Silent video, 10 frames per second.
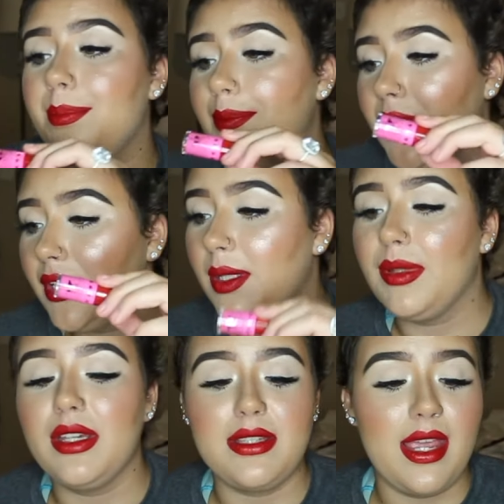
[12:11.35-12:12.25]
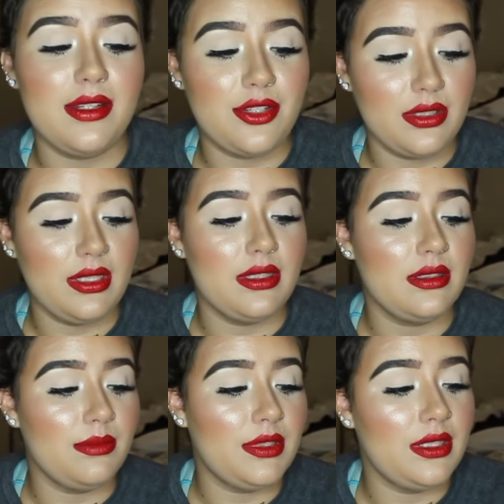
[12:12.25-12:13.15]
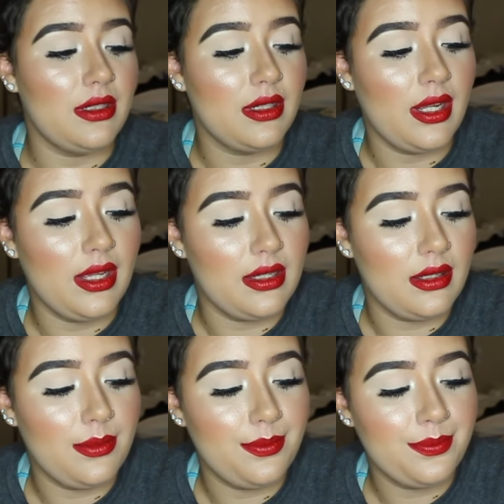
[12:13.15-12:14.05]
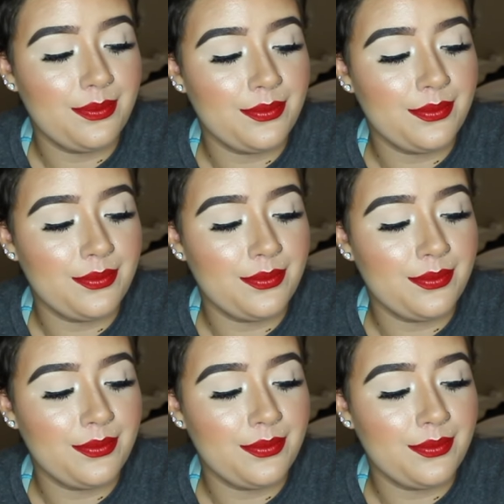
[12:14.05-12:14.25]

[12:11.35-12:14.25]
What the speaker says: purely because I had just eaten some dinner, and